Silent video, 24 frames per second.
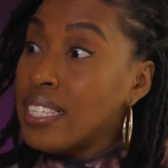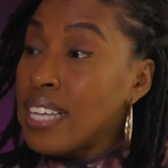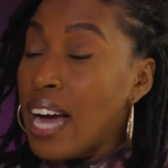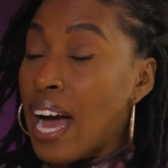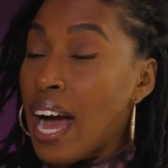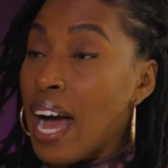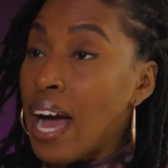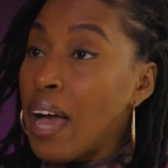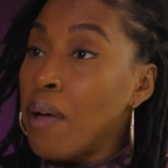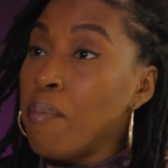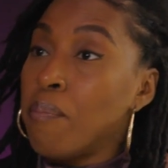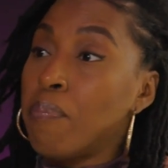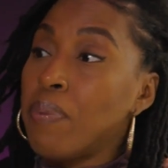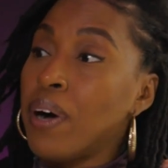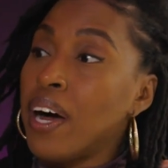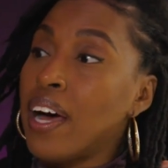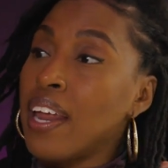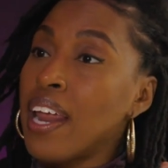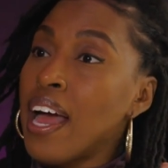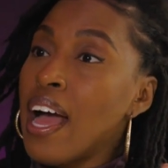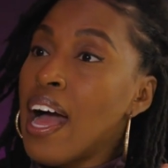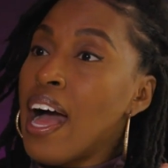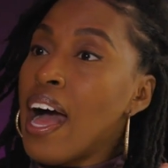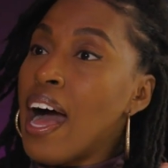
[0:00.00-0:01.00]
time,
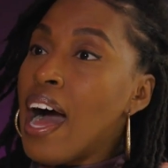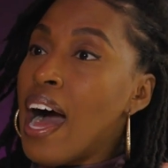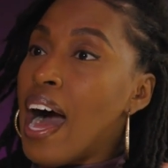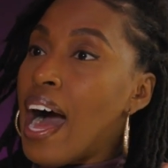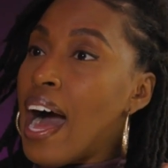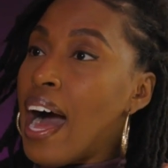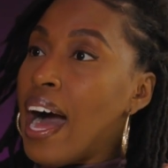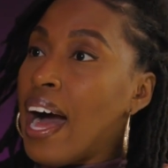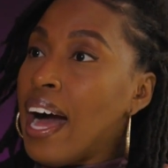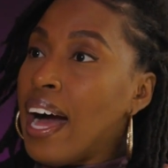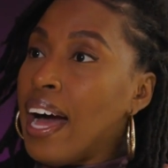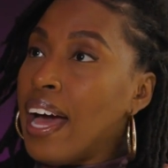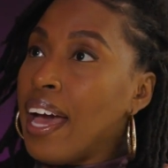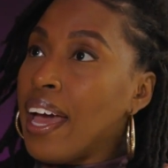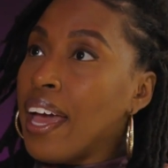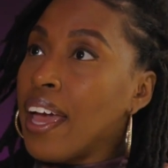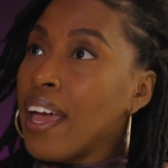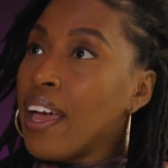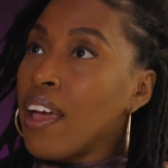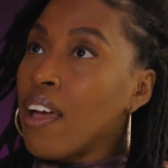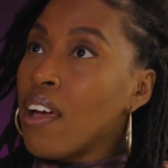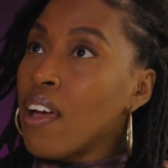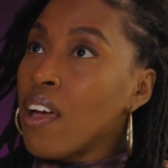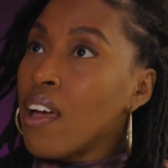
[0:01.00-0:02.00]
but
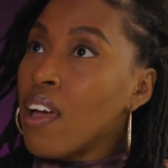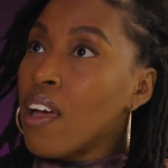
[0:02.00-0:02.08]
I